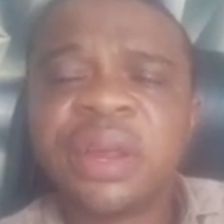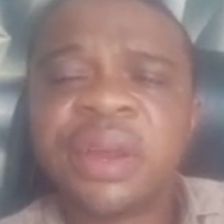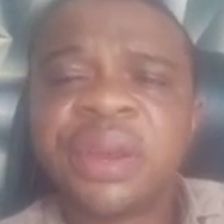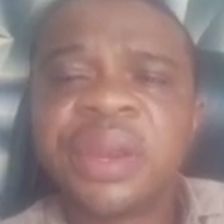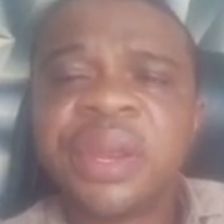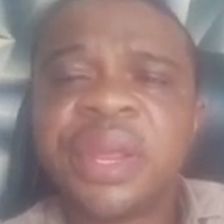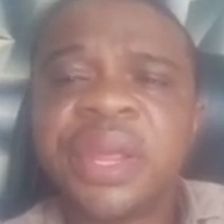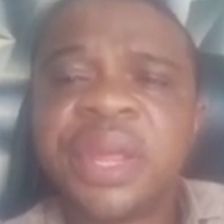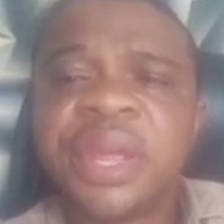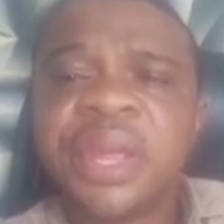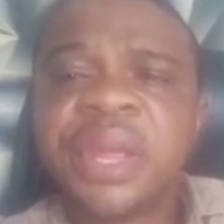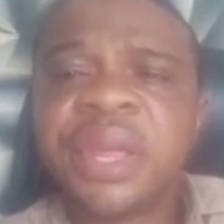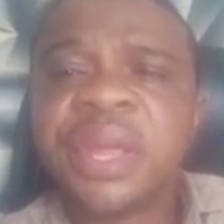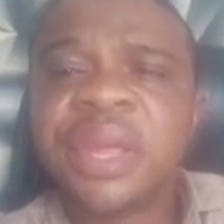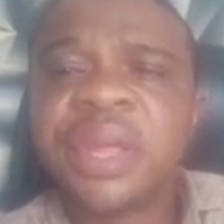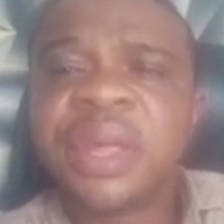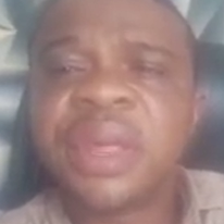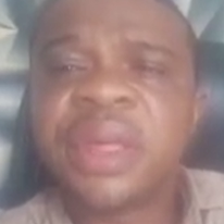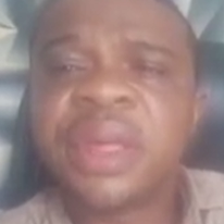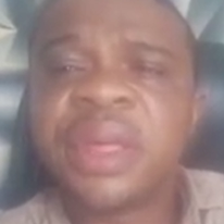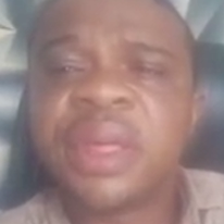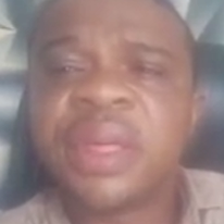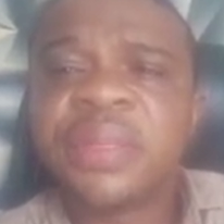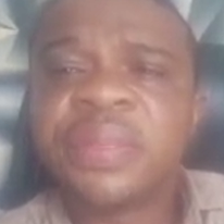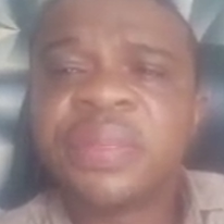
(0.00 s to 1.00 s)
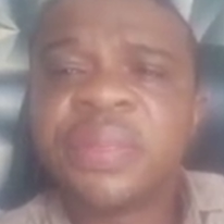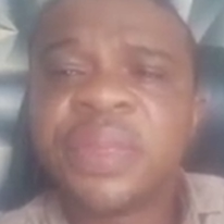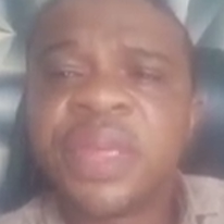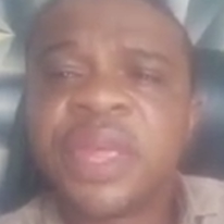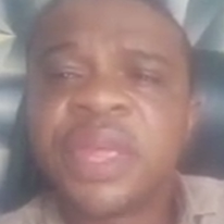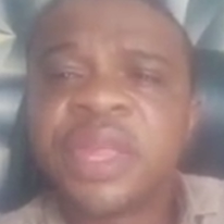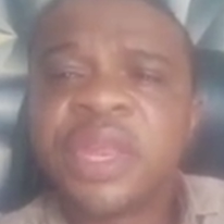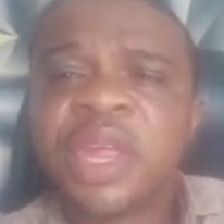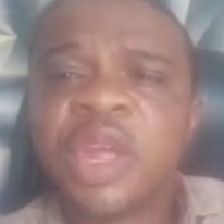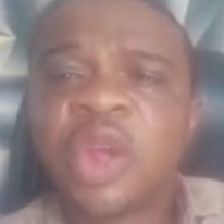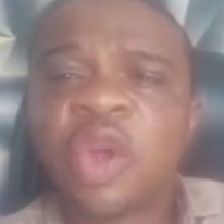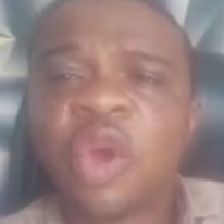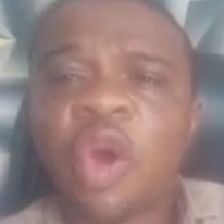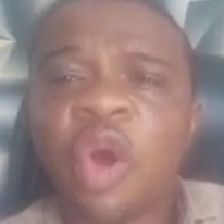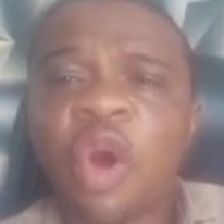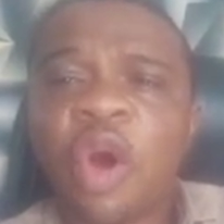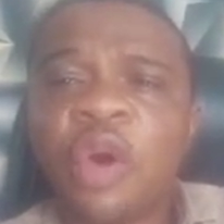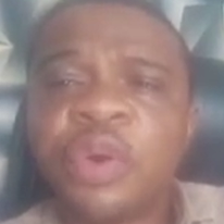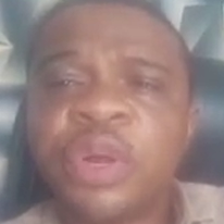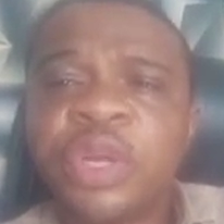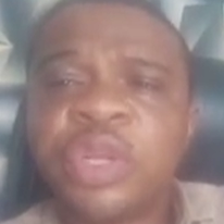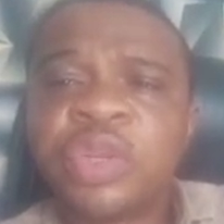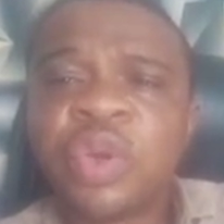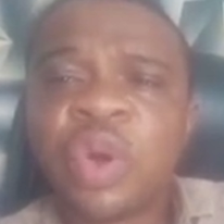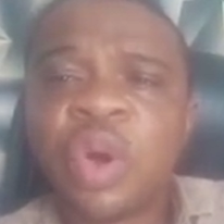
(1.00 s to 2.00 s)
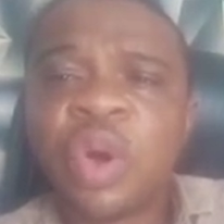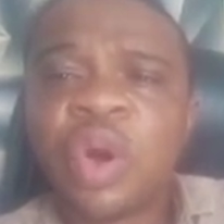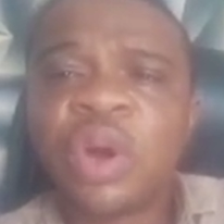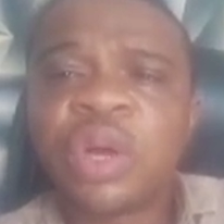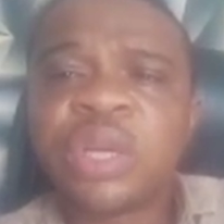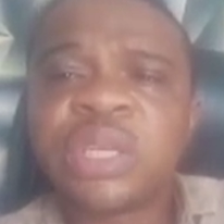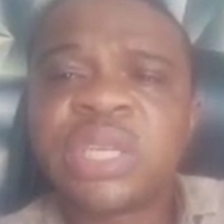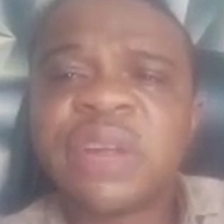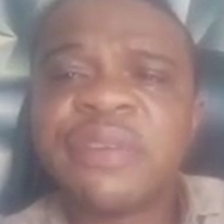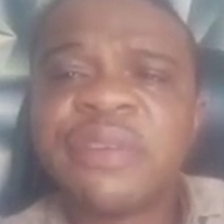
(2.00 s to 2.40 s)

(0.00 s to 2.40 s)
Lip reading: the the corridors,